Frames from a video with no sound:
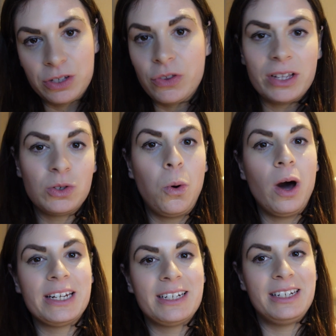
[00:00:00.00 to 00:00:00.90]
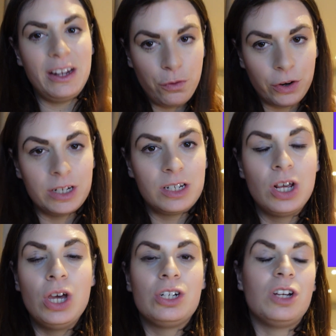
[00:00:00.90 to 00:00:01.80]
So that's quite different
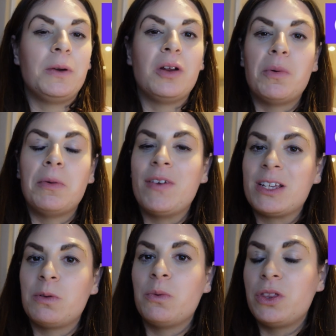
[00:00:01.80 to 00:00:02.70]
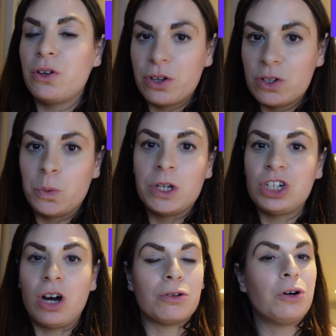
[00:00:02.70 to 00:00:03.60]
to your minimum investment with others, which
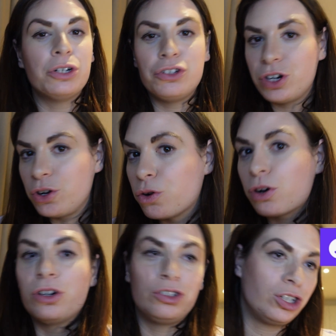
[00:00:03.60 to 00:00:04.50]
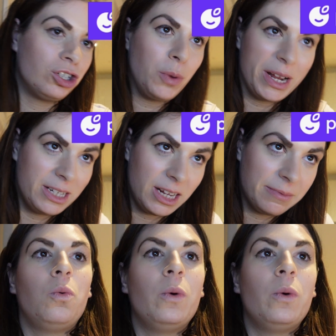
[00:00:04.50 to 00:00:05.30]
are 100 or 120.